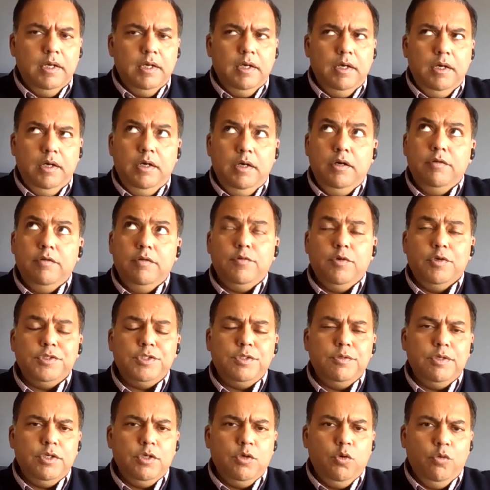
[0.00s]
Uh, of course,
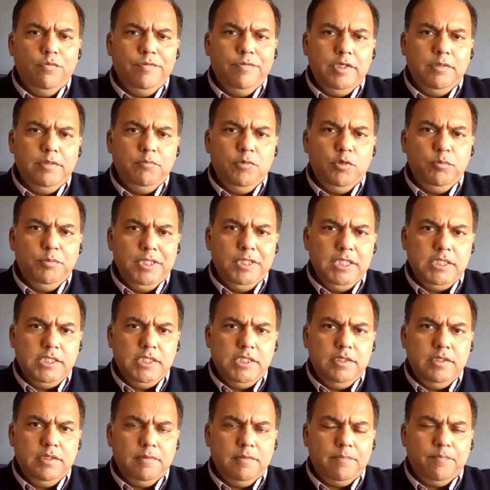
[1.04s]
during COVID,
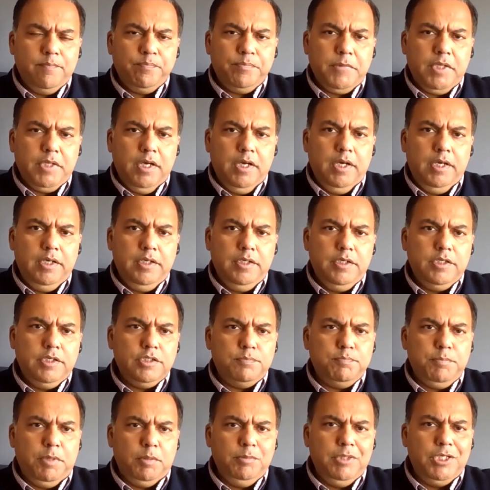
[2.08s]
mobility and
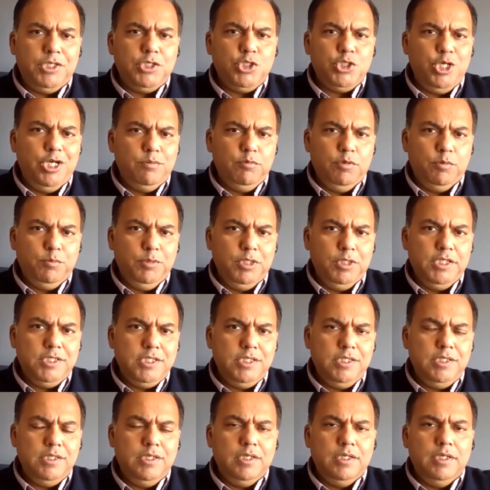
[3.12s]
public shared
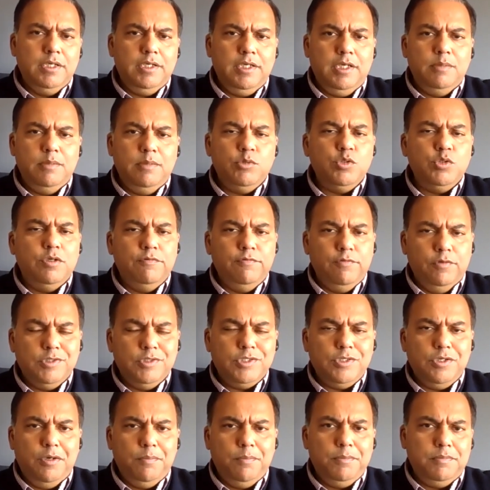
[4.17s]
mobility came to a full
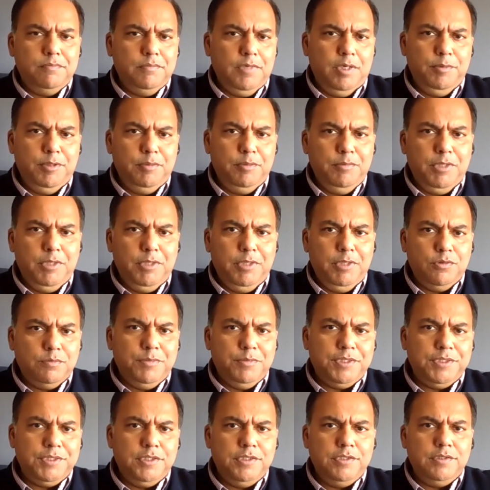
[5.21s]
stop. I mean, metros,
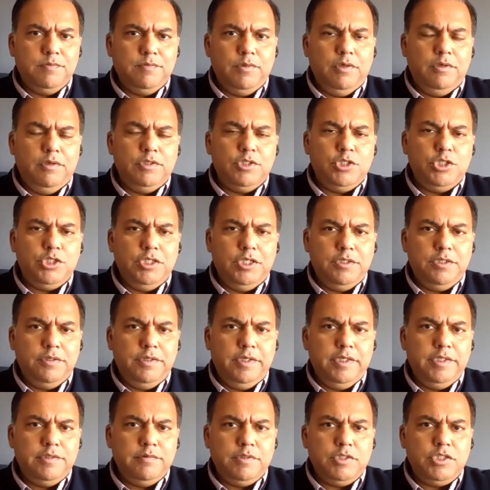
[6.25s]
buses were all shut,
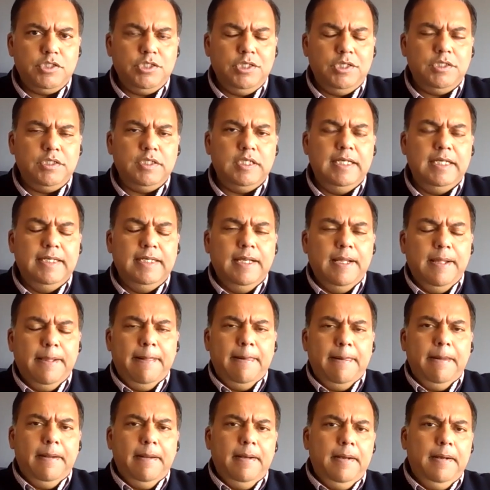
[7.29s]
trains were shut.
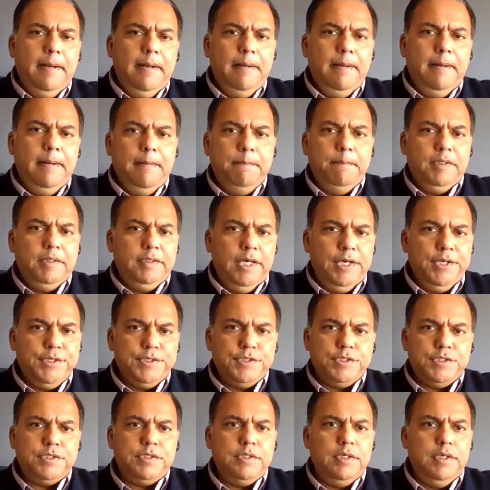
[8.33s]
Uh, but that
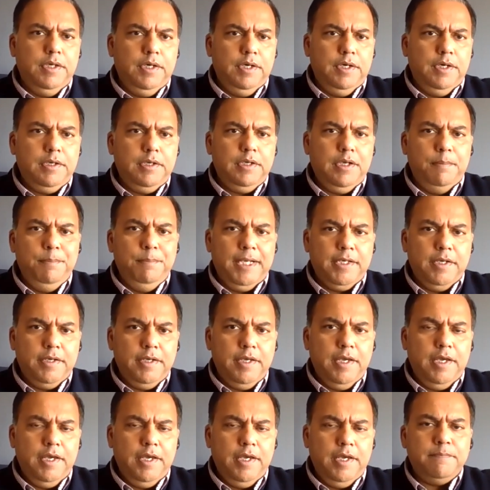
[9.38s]
is uh, come back
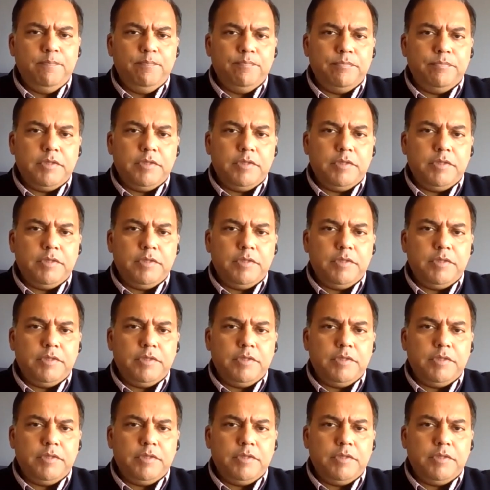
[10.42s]
again.